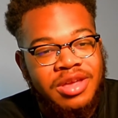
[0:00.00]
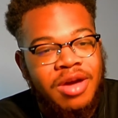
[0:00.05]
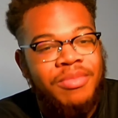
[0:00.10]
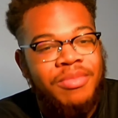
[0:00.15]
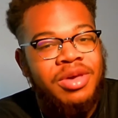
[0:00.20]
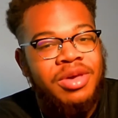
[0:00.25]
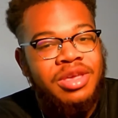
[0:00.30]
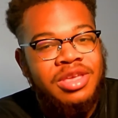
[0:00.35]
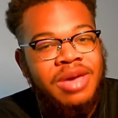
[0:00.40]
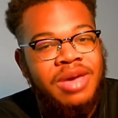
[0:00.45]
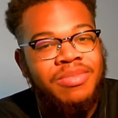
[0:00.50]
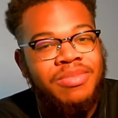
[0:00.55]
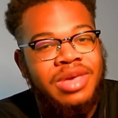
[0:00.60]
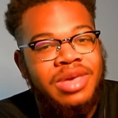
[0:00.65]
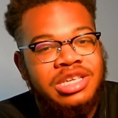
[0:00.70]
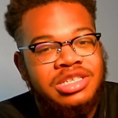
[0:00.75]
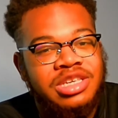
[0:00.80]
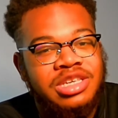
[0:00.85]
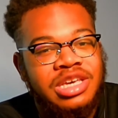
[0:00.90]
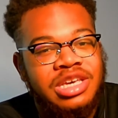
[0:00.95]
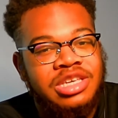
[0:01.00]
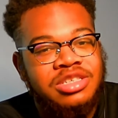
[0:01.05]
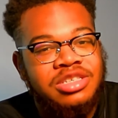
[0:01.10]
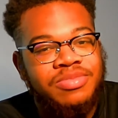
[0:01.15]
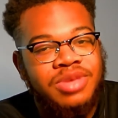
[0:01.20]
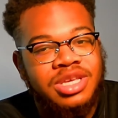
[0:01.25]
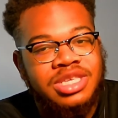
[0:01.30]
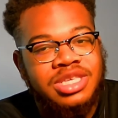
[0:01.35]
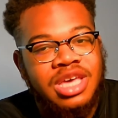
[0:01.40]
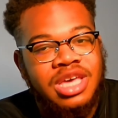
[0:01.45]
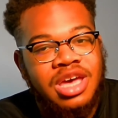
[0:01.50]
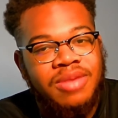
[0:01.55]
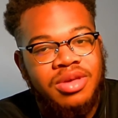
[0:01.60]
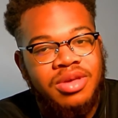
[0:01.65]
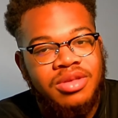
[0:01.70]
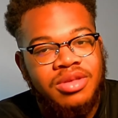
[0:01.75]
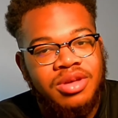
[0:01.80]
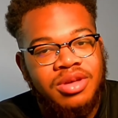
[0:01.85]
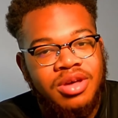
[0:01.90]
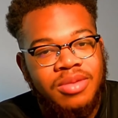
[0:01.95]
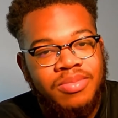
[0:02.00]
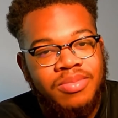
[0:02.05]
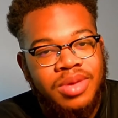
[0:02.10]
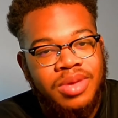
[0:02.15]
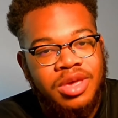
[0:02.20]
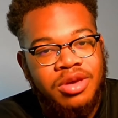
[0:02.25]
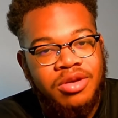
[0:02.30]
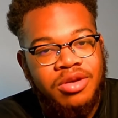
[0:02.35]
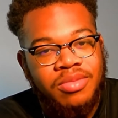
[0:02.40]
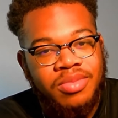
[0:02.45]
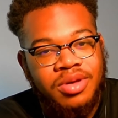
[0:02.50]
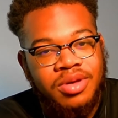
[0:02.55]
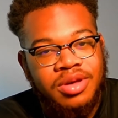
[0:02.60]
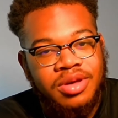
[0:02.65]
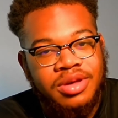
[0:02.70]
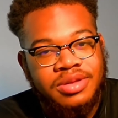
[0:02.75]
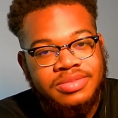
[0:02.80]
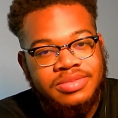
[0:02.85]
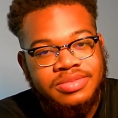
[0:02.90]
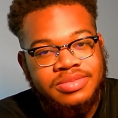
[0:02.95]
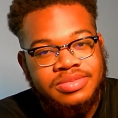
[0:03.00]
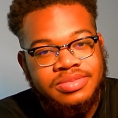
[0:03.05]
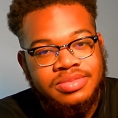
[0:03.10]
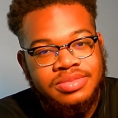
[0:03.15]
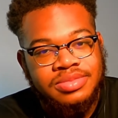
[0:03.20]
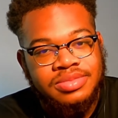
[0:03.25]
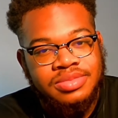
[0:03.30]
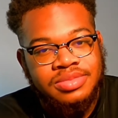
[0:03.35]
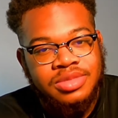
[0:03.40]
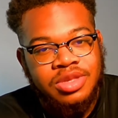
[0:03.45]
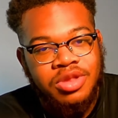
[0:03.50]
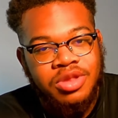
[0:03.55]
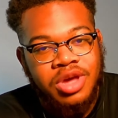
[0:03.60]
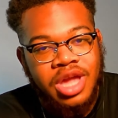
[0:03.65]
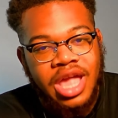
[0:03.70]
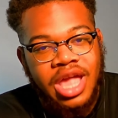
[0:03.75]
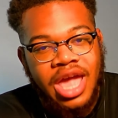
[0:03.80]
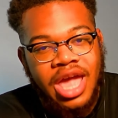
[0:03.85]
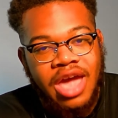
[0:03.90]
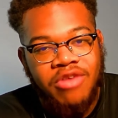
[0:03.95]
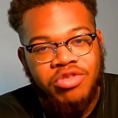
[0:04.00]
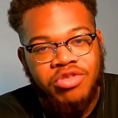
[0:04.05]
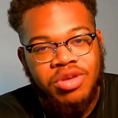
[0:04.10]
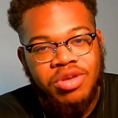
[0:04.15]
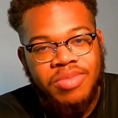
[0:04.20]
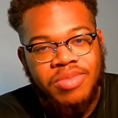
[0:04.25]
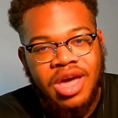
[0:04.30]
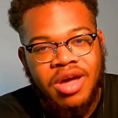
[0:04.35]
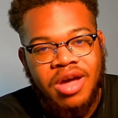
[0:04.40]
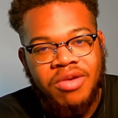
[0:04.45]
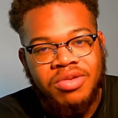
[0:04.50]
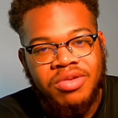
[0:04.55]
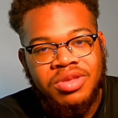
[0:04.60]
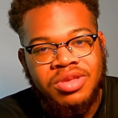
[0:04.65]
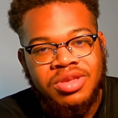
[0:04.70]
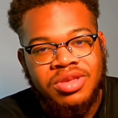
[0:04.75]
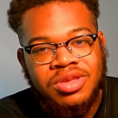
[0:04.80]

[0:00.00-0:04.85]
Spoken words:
I mean, the NBA is going to be a tad bit big. Look at that rebound.